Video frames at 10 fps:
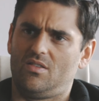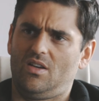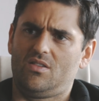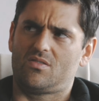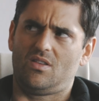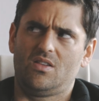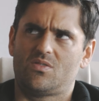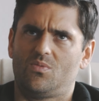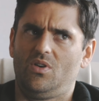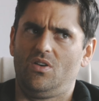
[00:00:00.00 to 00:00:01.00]
That's,
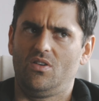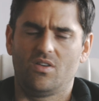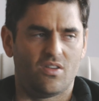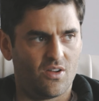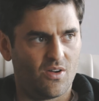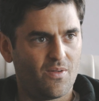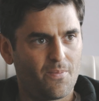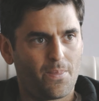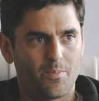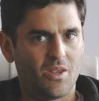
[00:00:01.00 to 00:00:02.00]
that's weird, you know?
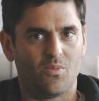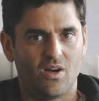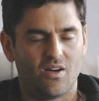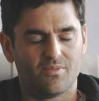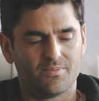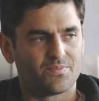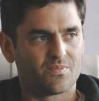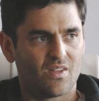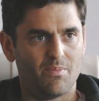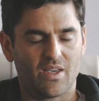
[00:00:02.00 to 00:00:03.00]
Meanwhile,
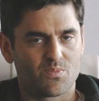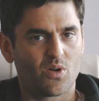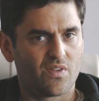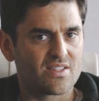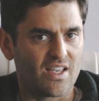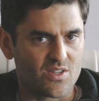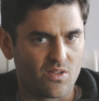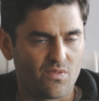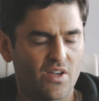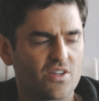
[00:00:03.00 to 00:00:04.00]
it makes perfect sense to
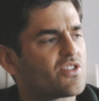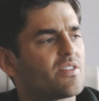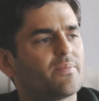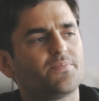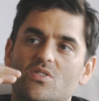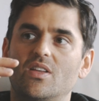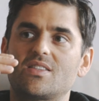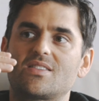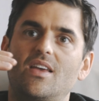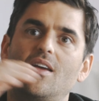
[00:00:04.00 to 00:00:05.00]
the fish. So
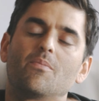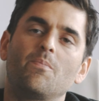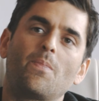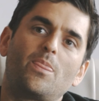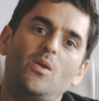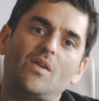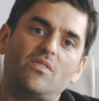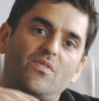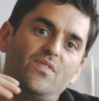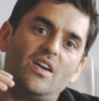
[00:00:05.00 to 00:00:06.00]
let's say you have
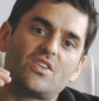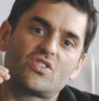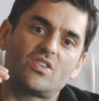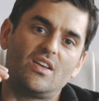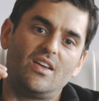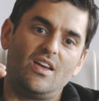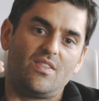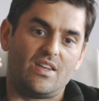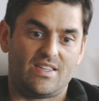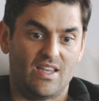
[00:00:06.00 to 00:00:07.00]
a fish
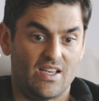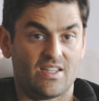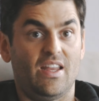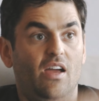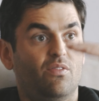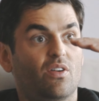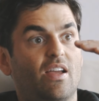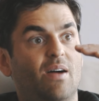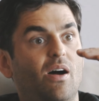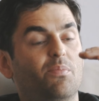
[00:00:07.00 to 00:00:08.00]
that doesn't ever
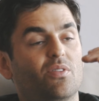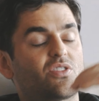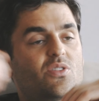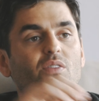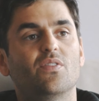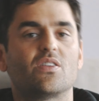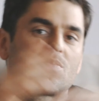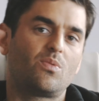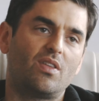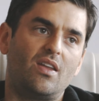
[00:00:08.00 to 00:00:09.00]
come up to the
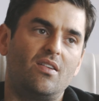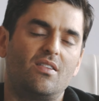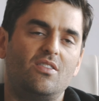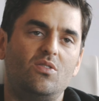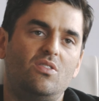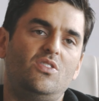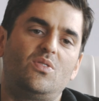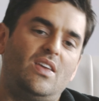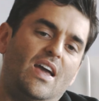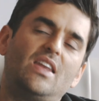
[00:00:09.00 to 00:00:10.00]
surface. Well, then you, you
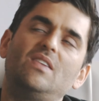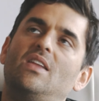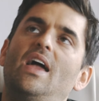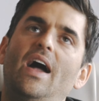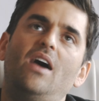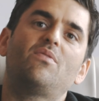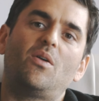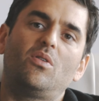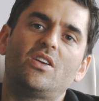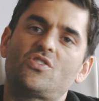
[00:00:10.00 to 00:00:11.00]
can't even have
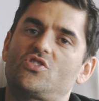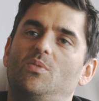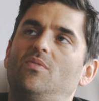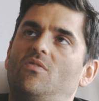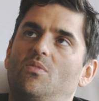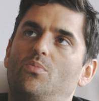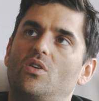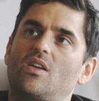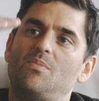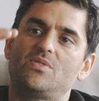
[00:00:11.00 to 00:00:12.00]
that relationship. Even if the
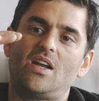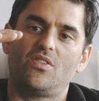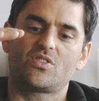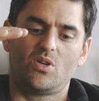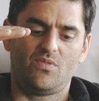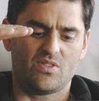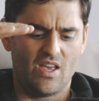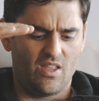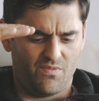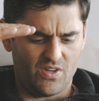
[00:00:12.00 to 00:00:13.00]
bird comes down to the surface, the
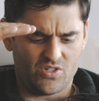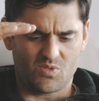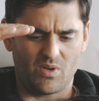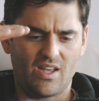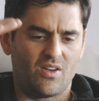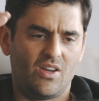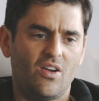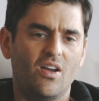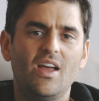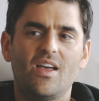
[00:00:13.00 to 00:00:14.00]
fish is way down
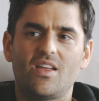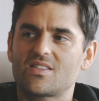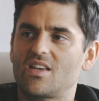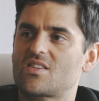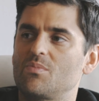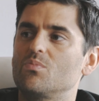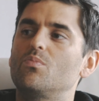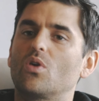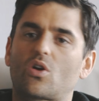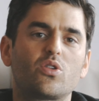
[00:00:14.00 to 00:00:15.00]
here. That's like
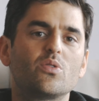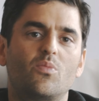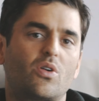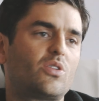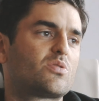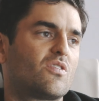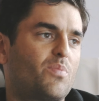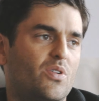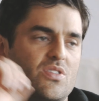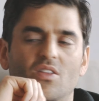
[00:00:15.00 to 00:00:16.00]
some recluse,
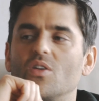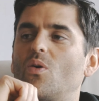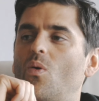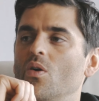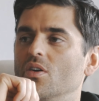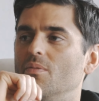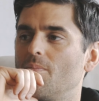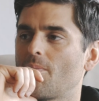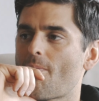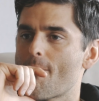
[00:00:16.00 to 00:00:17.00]
reclusive person in the corner.
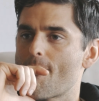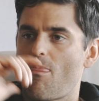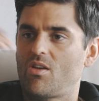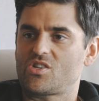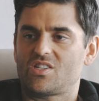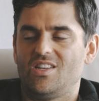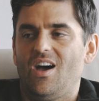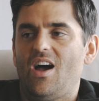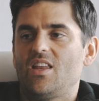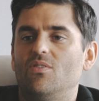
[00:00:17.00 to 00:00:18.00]
They're just
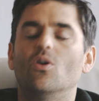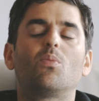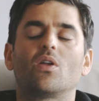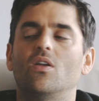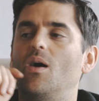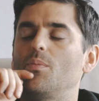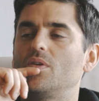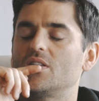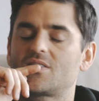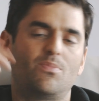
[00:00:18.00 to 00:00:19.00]
not even opening
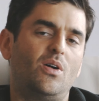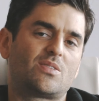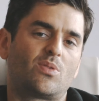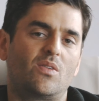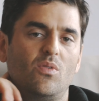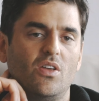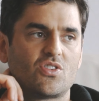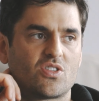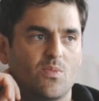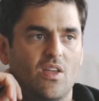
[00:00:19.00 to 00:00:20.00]
up. It's impossible to have a
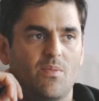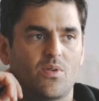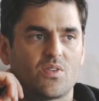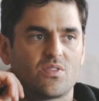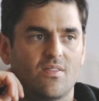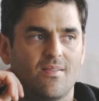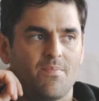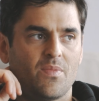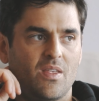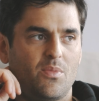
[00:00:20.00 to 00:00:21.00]
relationship with that person.
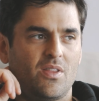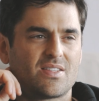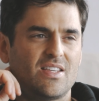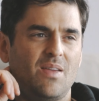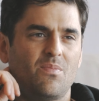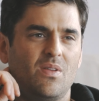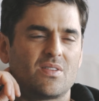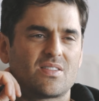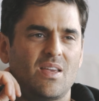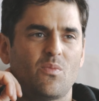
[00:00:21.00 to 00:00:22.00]
But in the same, in
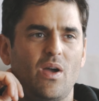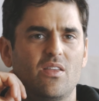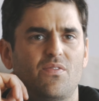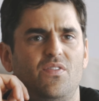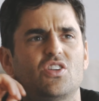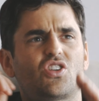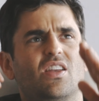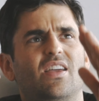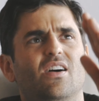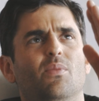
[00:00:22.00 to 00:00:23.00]
the same way, the fish
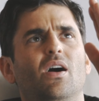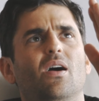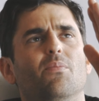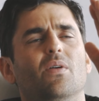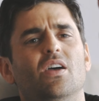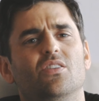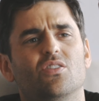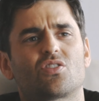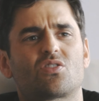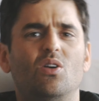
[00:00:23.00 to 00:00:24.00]
can come up to
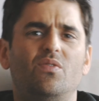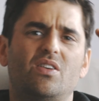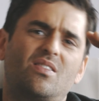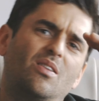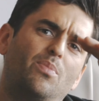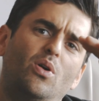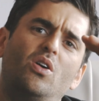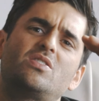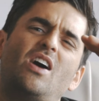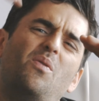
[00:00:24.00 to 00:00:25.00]
the surface, and the
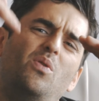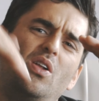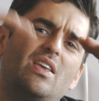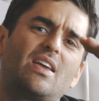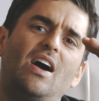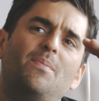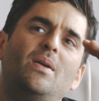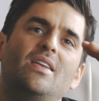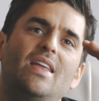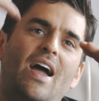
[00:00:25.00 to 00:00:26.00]
bird's not really
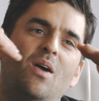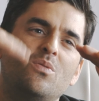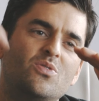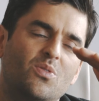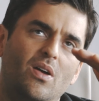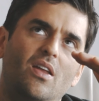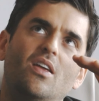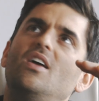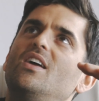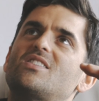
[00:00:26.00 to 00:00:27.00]
coming down to it.
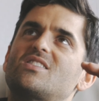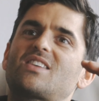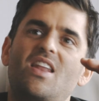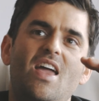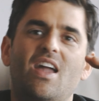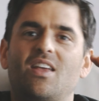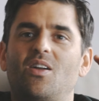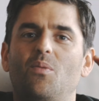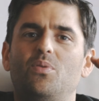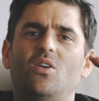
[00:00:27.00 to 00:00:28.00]
It's just kind of hanging
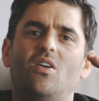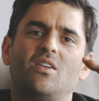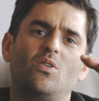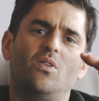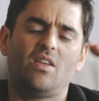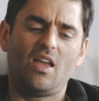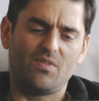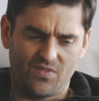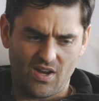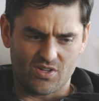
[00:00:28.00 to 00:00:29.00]
out up here and going,
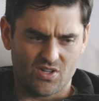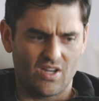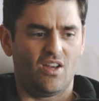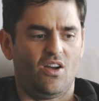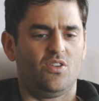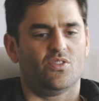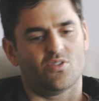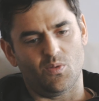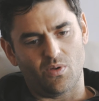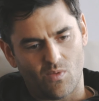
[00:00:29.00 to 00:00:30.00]
hey, fish, are you
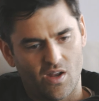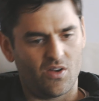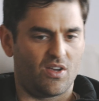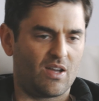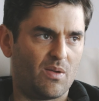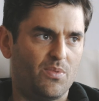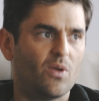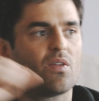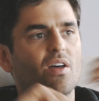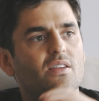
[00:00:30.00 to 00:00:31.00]
stupid? Why don't you come up
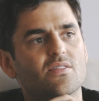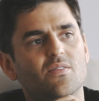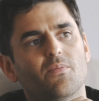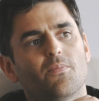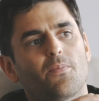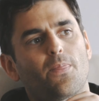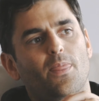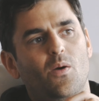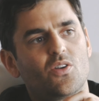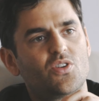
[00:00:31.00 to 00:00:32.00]
here with us?
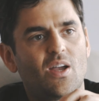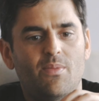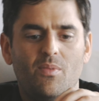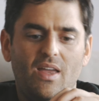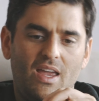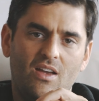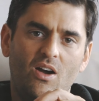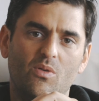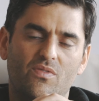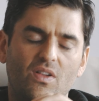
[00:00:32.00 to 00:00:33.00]
Why don't you come home, hang
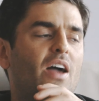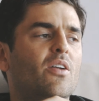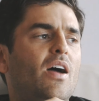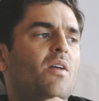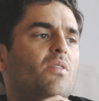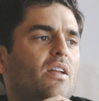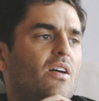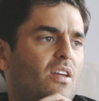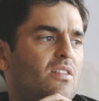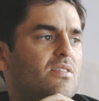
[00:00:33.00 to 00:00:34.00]
out? We're flying around
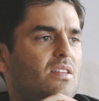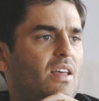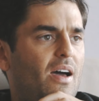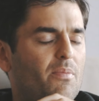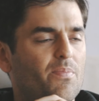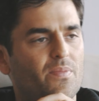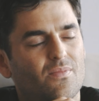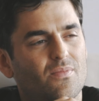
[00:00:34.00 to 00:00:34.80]
now. Can't you see that?